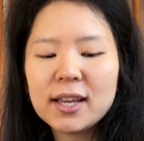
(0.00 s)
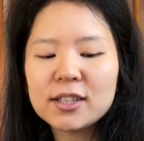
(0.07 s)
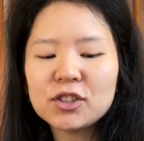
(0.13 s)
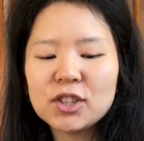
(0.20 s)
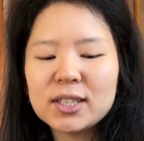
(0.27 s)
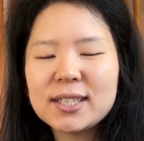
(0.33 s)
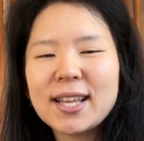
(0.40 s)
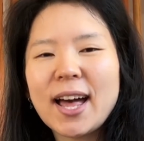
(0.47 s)
It's
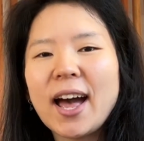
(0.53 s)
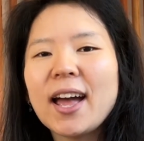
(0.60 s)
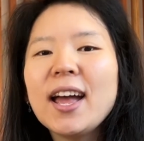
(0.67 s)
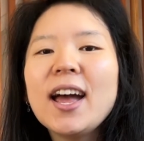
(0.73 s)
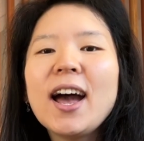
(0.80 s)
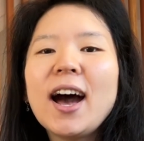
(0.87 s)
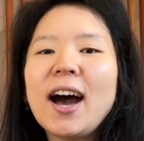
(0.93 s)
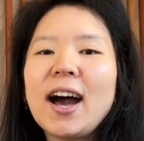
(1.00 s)
just that
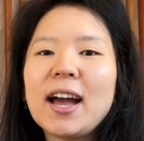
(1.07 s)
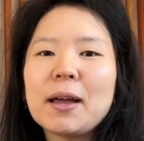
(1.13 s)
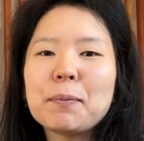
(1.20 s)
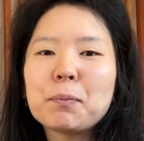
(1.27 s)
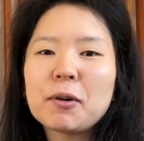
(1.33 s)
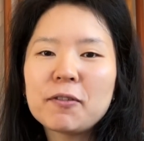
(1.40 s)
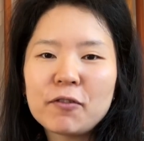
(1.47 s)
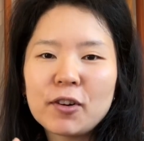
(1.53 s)
I
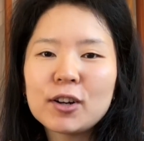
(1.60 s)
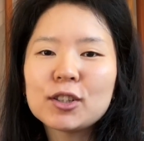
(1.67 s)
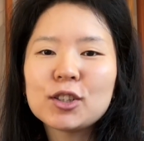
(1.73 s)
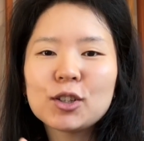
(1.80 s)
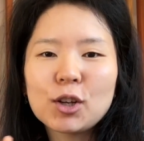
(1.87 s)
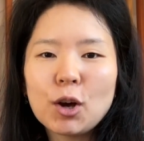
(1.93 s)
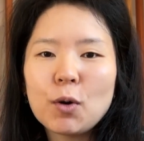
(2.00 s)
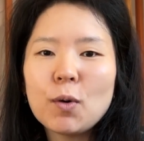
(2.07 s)
prefer
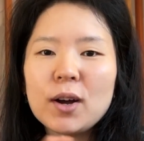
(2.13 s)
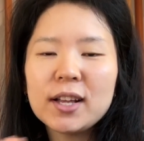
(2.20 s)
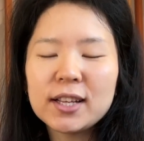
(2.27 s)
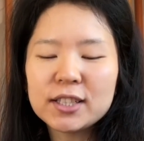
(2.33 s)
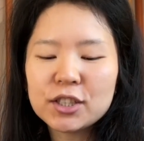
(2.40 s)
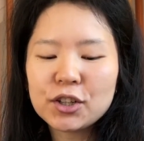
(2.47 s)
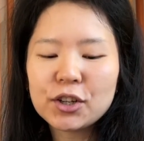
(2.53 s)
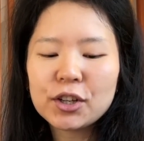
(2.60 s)
to go in
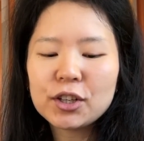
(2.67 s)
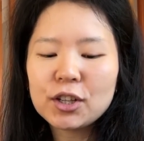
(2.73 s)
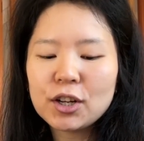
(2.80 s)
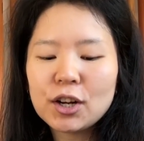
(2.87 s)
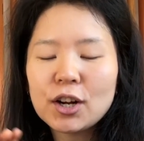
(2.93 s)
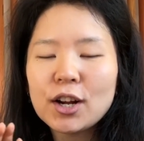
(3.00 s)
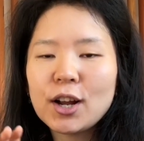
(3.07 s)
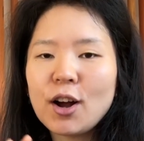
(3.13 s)
a
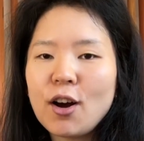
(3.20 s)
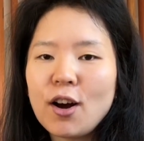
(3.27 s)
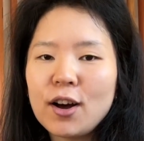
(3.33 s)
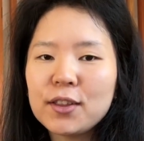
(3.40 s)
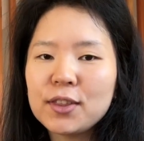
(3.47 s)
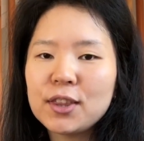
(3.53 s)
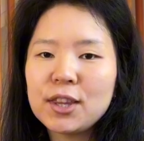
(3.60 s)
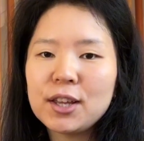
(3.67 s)
circular
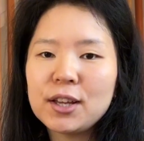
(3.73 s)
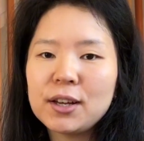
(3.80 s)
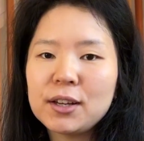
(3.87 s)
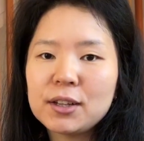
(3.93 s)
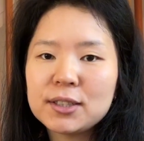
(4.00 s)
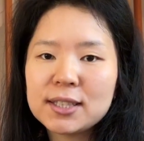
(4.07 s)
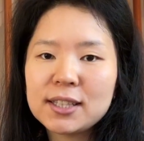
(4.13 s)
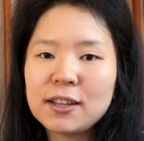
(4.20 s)
on
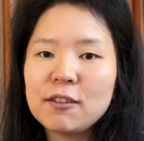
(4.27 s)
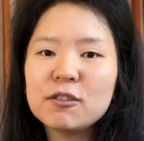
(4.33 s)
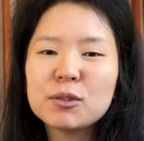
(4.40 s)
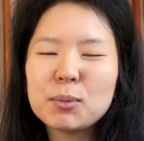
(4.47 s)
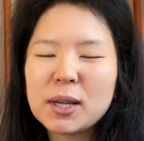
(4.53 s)
the sleeves,